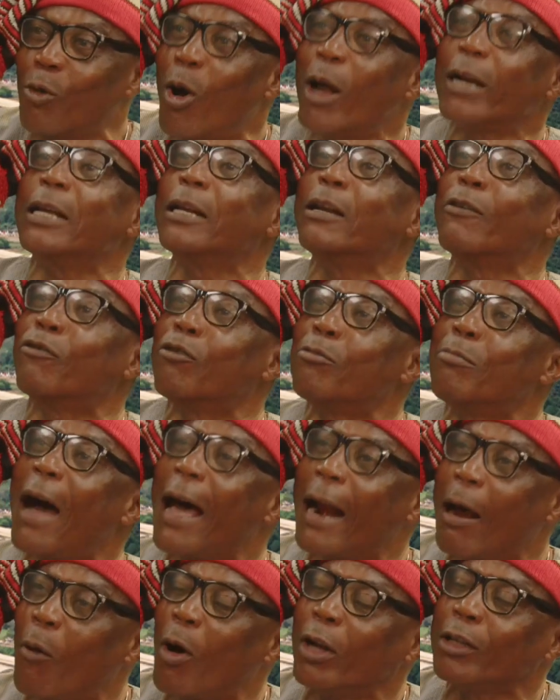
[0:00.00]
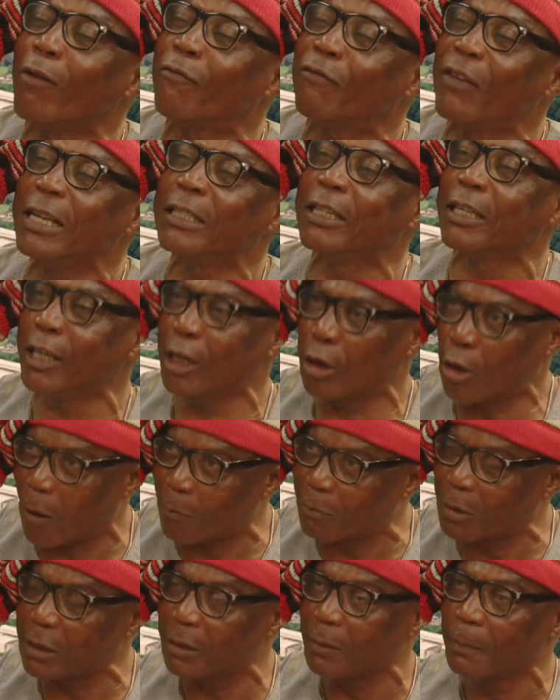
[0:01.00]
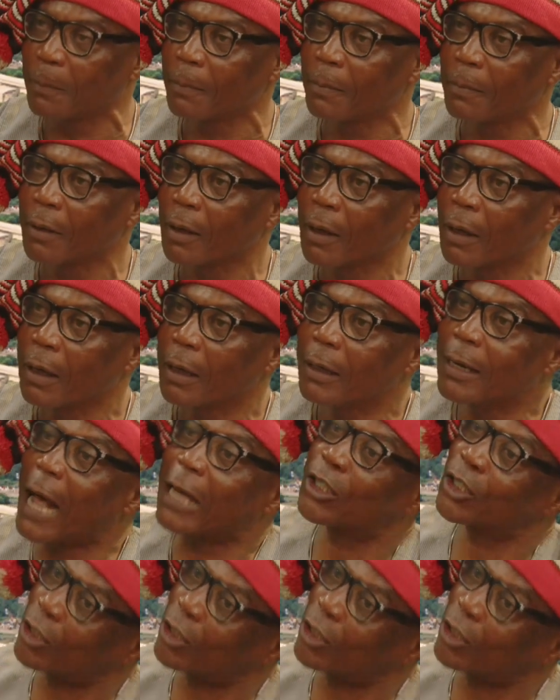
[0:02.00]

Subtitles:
What offense did he commit? That